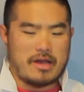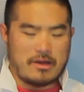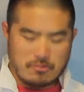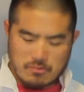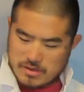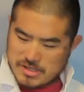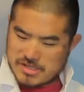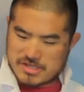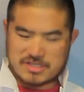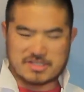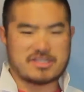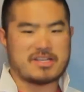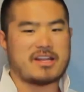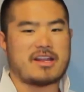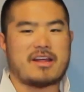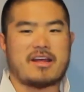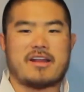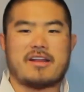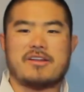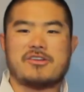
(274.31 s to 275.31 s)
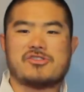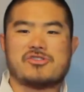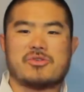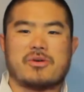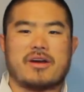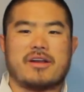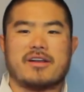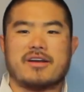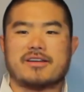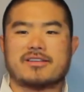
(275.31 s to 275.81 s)
We just sit and
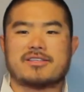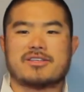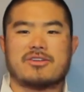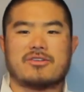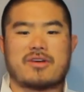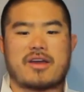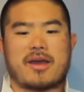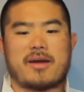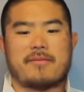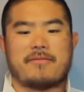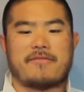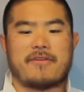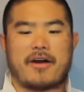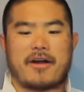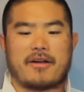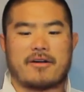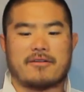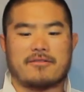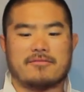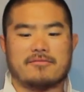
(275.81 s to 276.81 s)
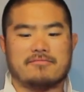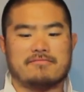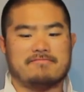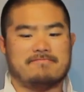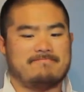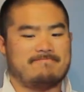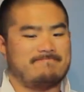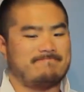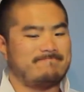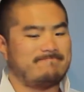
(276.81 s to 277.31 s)
enjoy a nice little campfire.
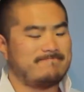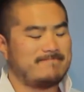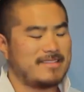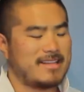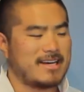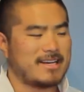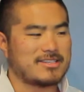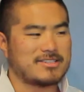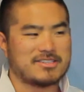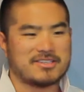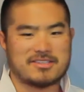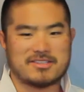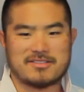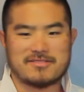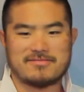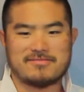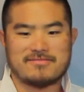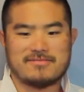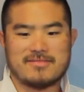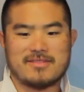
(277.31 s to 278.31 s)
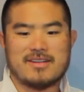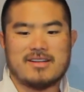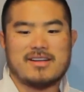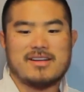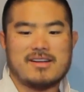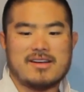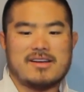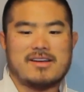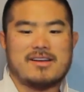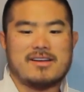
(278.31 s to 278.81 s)
That's all.
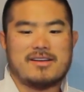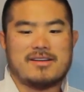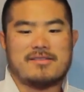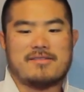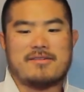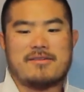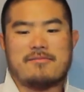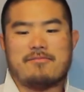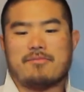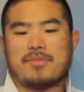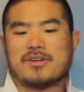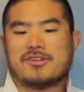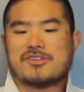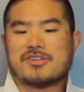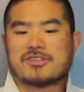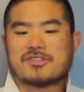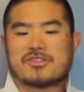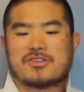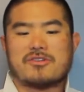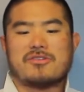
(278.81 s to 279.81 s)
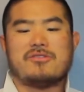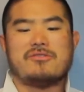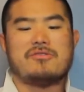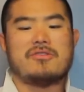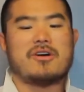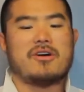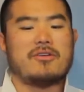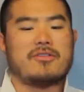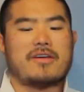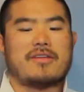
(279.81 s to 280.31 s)
But just so you
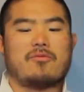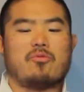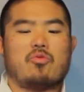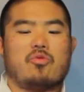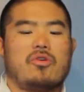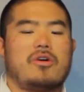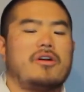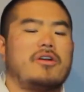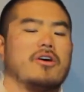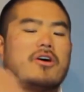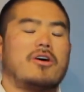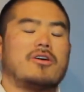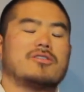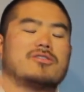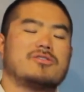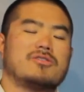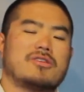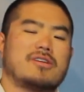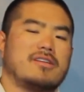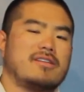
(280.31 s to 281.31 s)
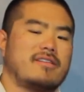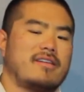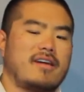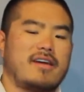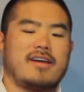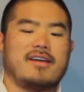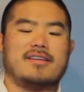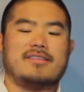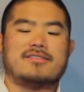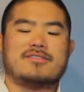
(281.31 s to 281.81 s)
know that wood also
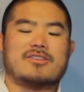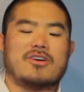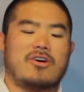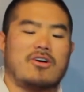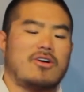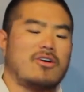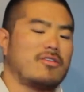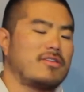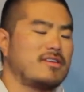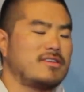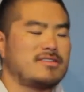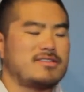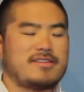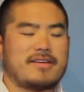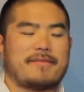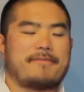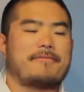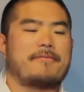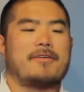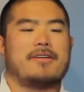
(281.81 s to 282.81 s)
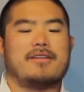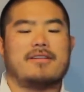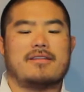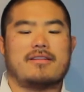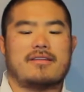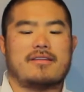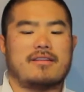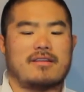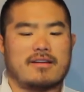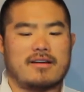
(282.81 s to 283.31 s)
contains all these different
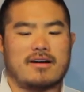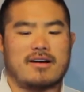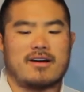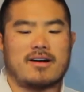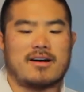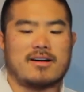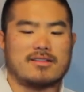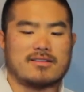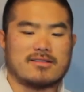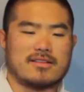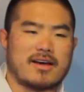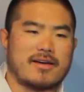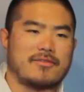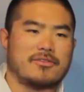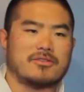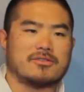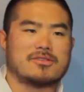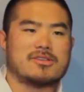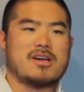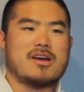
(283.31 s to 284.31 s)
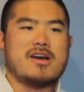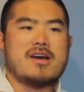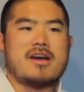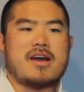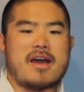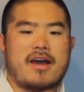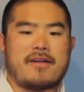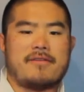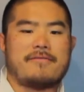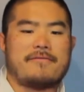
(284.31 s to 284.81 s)
levels
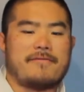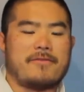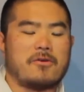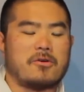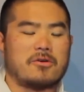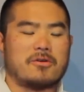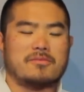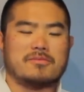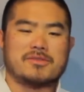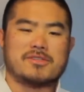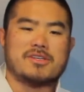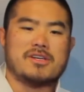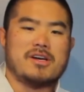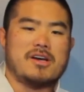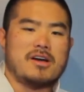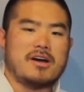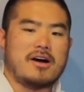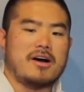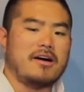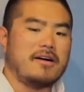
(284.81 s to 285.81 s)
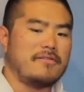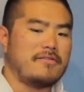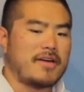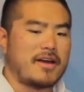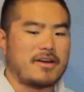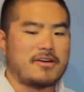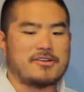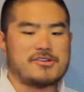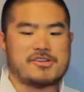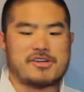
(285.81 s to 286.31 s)
and forms of
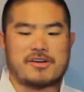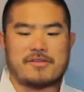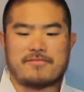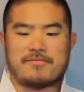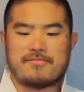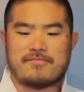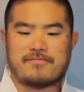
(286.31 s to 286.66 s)
energy.